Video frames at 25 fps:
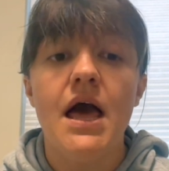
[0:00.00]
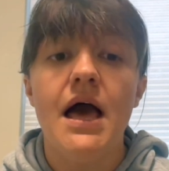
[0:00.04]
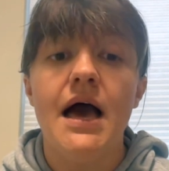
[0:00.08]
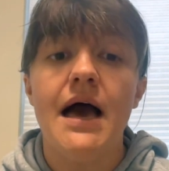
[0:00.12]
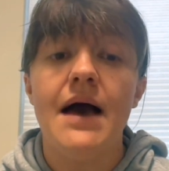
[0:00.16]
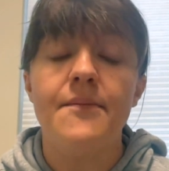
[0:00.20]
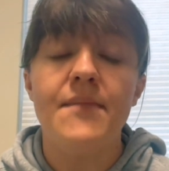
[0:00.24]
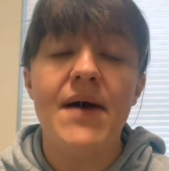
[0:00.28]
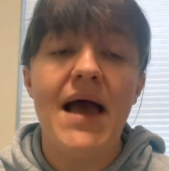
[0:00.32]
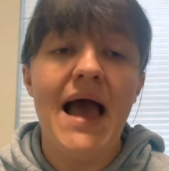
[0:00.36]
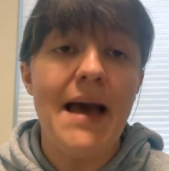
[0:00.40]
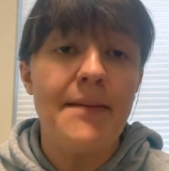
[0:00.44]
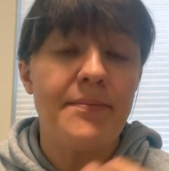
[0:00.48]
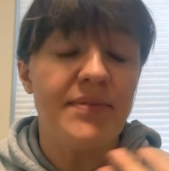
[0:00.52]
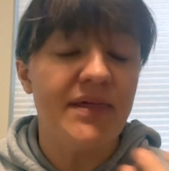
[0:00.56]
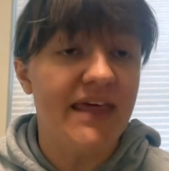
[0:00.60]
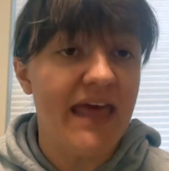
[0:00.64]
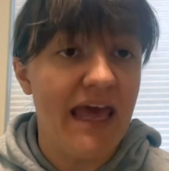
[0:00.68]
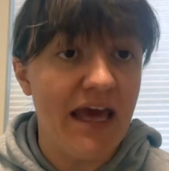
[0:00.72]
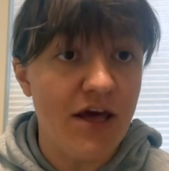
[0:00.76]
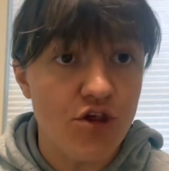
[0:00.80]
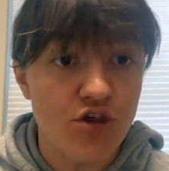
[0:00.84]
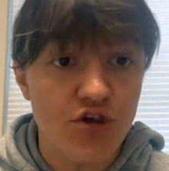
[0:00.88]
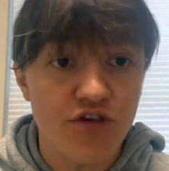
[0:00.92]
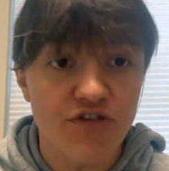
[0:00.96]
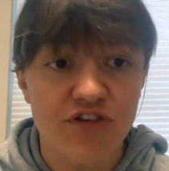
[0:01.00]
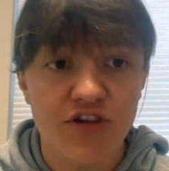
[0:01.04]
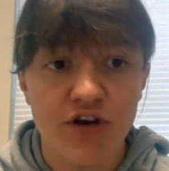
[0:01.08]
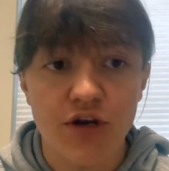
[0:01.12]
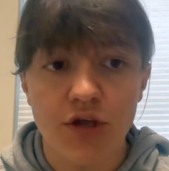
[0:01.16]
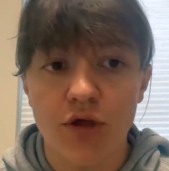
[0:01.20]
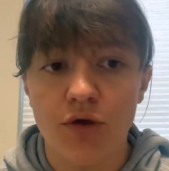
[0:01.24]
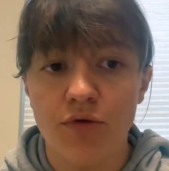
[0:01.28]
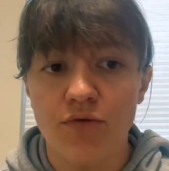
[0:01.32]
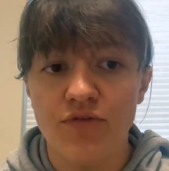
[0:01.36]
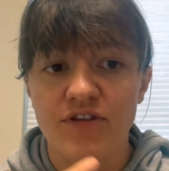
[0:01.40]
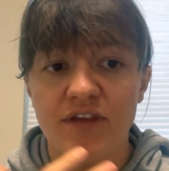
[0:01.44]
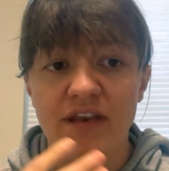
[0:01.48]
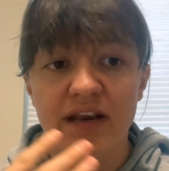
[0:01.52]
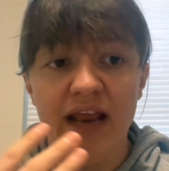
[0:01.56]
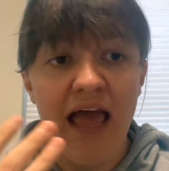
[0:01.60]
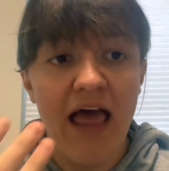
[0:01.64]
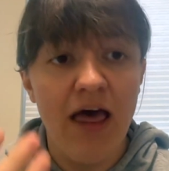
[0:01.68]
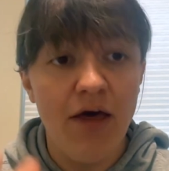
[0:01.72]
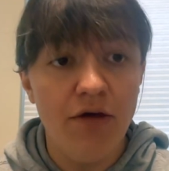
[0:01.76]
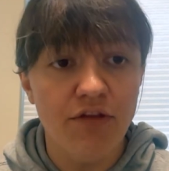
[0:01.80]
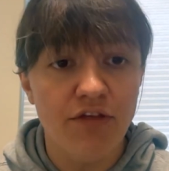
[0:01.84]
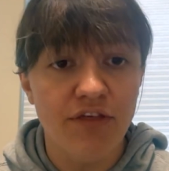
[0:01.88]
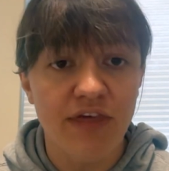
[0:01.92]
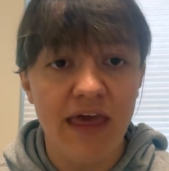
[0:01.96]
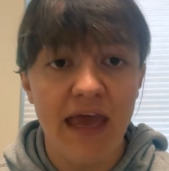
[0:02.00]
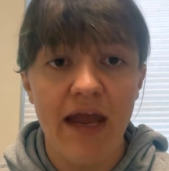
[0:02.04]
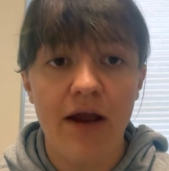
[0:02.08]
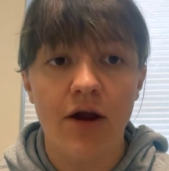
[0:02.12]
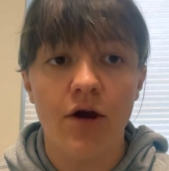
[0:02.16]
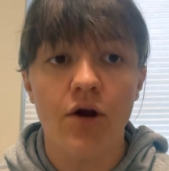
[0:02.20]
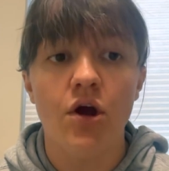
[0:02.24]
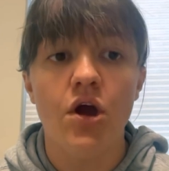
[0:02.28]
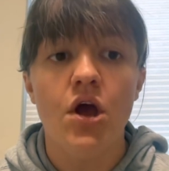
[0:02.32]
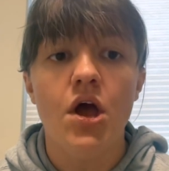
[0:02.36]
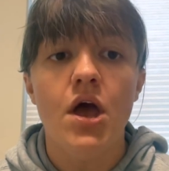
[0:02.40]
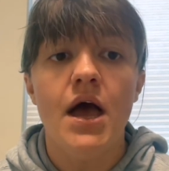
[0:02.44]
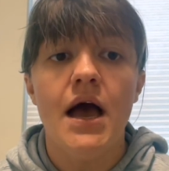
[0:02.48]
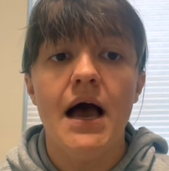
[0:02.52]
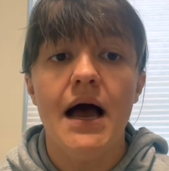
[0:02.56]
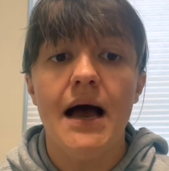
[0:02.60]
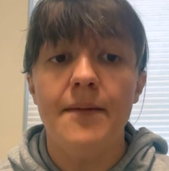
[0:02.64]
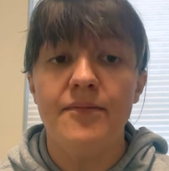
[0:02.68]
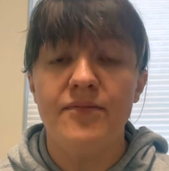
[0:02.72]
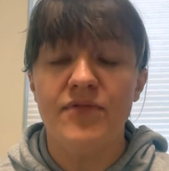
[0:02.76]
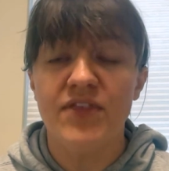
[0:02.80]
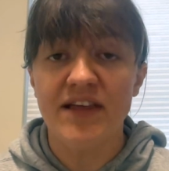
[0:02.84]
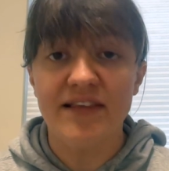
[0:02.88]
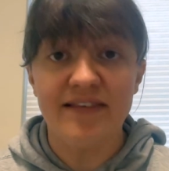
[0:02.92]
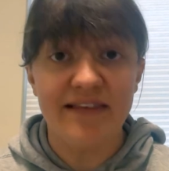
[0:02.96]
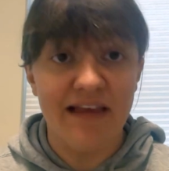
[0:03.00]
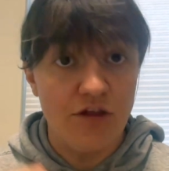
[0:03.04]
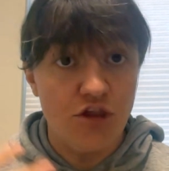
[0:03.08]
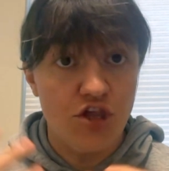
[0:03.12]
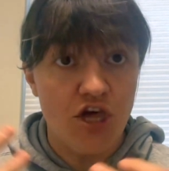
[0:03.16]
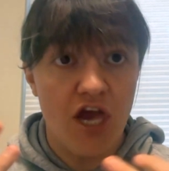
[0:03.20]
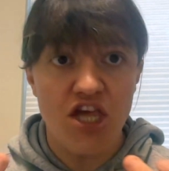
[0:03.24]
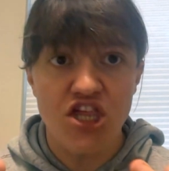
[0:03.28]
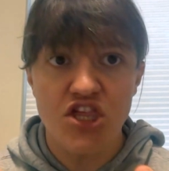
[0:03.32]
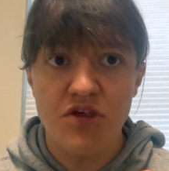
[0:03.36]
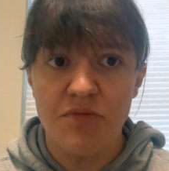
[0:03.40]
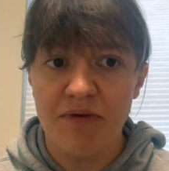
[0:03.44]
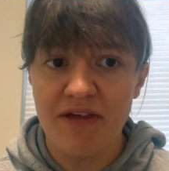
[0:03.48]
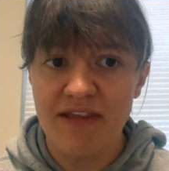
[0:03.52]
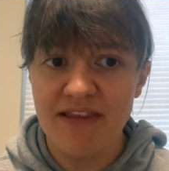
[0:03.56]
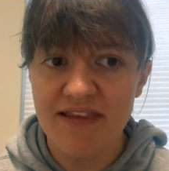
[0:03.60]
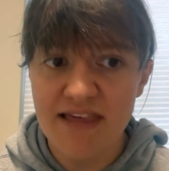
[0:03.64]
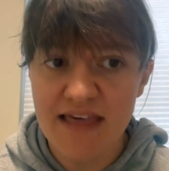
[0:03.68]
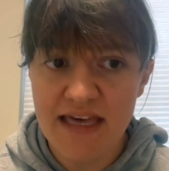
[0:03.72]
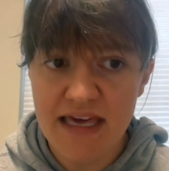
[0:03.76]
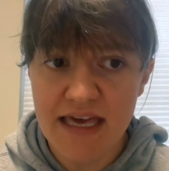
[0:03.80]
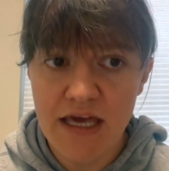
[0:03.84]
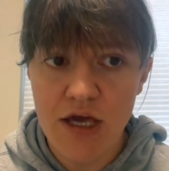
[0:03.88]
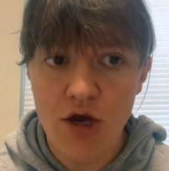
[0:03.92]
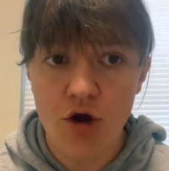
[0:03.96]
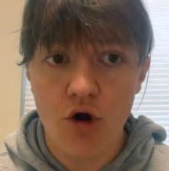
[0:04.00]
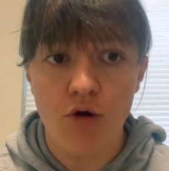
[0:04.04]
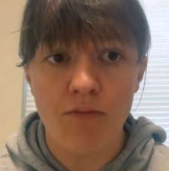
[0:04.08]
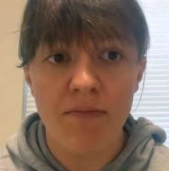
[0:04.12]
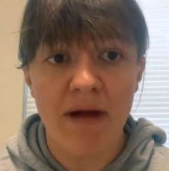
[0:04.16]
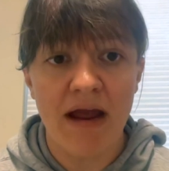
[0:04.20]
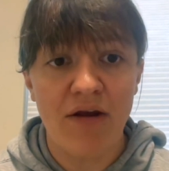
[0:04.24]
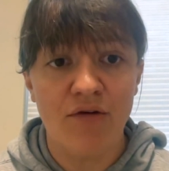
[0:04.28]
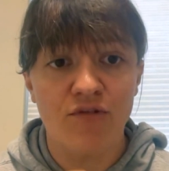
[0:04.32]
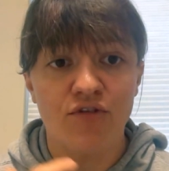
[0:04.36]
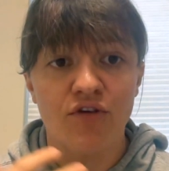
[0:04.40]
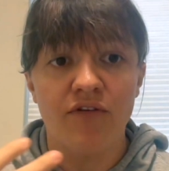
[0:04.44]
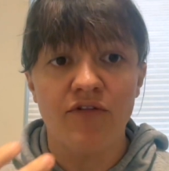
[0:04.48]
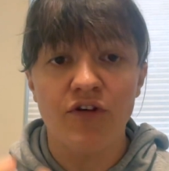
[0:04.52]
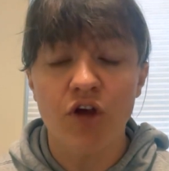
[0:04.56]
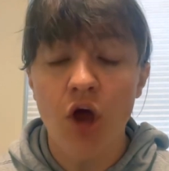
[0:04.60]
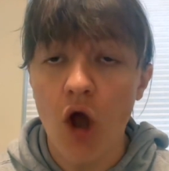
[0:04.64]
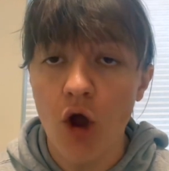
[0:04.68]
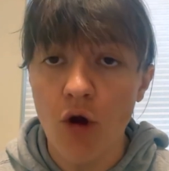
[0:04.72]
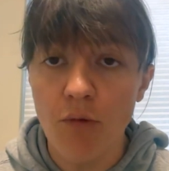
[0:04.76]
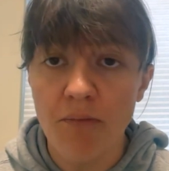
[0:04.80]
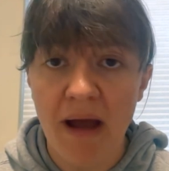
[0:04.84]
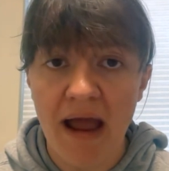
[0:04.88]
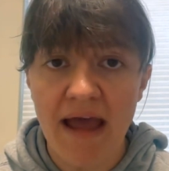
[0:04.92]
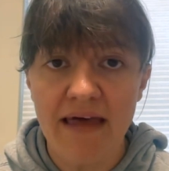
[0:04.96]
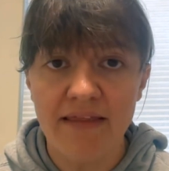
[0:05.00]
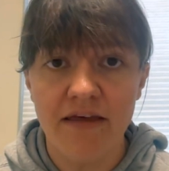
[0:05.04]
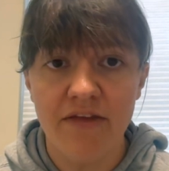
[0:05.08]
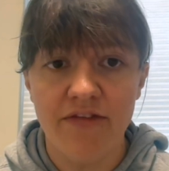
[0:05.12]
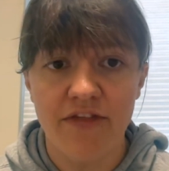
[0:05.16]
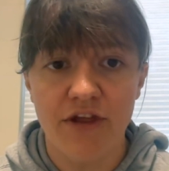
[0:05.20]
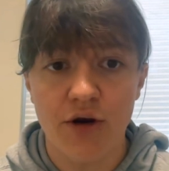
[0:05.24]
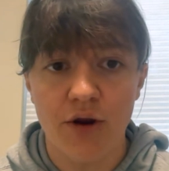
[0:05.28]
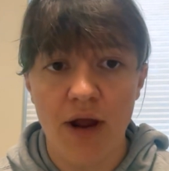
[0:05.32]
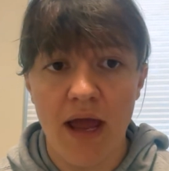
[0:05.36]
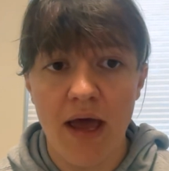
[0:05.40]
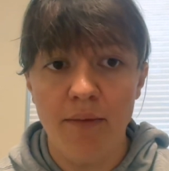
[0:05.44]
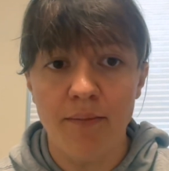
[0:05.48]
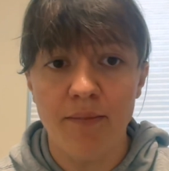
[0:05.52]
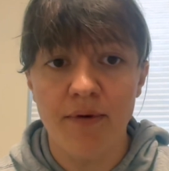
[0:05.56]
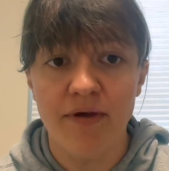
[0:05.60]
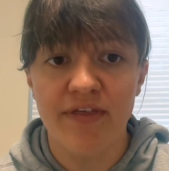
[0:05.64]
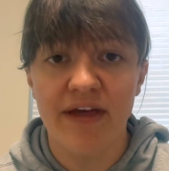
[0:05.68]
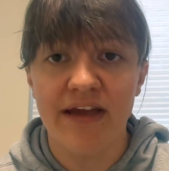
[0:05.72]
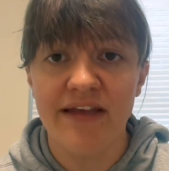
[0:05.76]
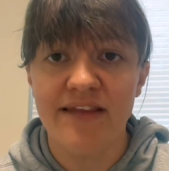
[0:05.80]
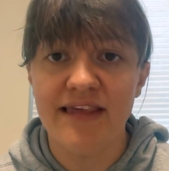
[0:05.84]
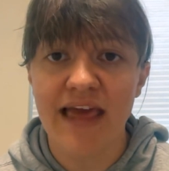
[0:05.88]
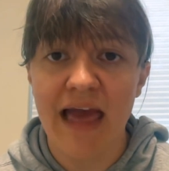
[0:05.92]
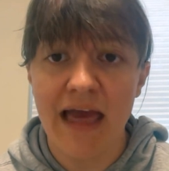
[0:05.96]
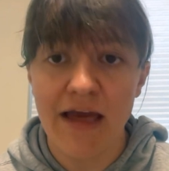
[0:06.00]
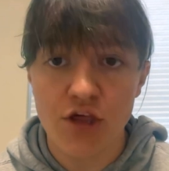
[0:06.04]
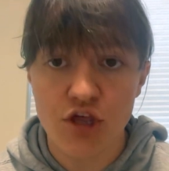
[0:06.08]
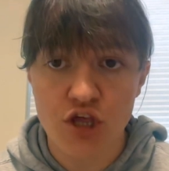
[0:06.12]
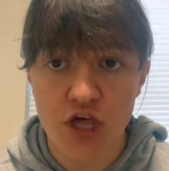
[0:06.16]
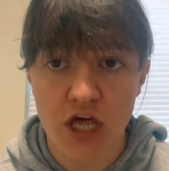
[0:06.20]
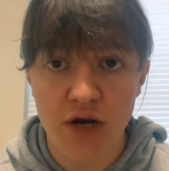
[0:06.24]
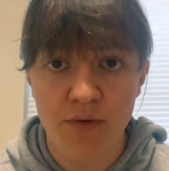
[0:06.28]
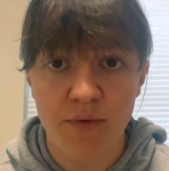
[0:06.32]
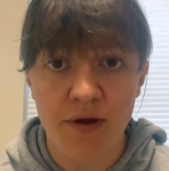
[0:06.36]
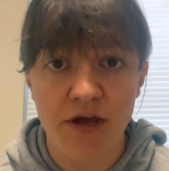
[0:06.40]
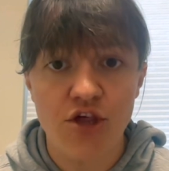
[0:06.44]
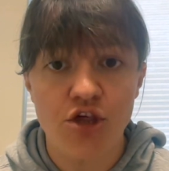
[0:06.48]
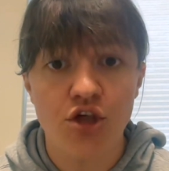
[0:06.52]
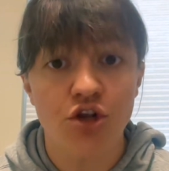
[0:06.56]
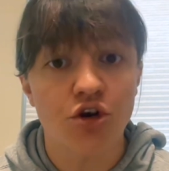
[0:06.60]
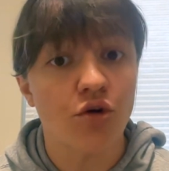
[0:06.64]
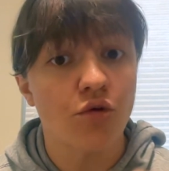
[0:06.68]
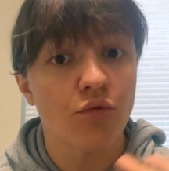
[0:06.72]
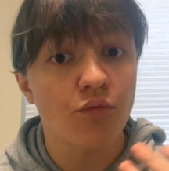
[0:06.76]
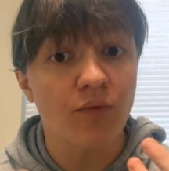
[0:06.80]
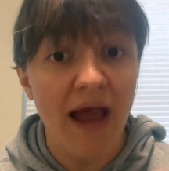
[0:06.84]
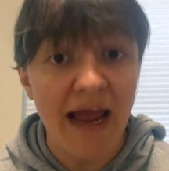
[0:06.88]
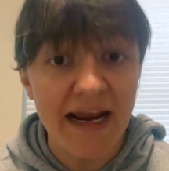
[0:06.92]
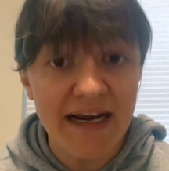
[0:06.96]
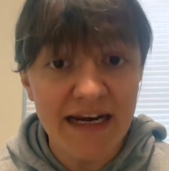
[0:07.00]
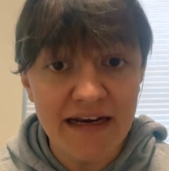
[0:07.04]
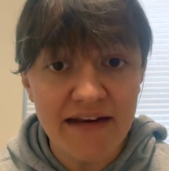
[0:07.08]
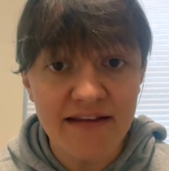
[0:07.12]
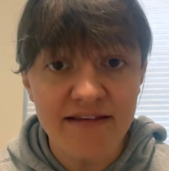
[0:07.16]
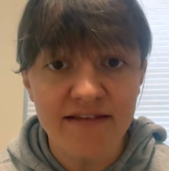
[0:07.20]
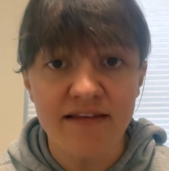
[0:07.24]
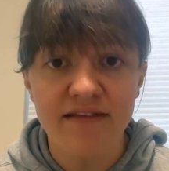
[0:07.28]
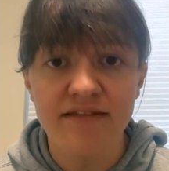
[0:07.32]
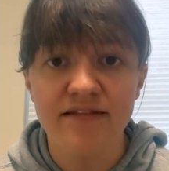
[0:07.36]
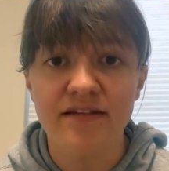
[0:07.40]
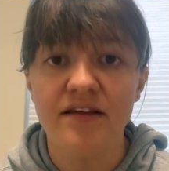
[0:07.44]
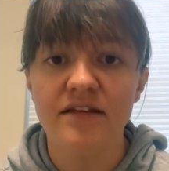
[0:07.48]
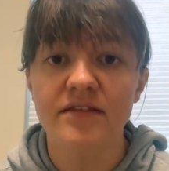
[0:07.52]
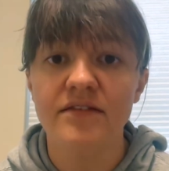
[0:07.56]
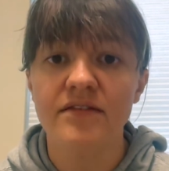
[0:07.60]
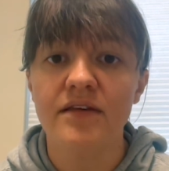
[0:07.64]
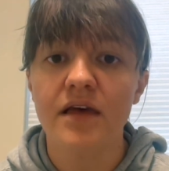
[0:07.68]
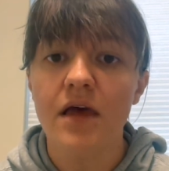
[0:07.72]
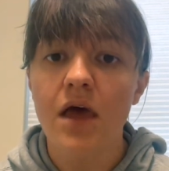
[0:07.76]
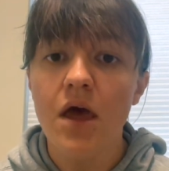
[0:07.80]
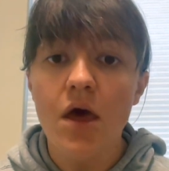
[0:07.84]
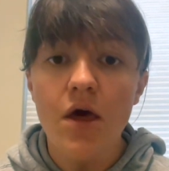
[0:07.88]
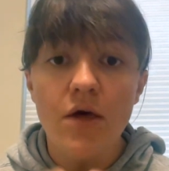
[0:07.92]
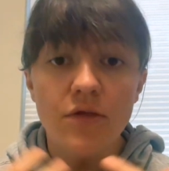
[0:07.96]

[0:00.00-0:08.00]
um, applications that are used in healthcare, um, things like ChatGPT or Microsoft Copilot that are help with like text generation or writing assistance.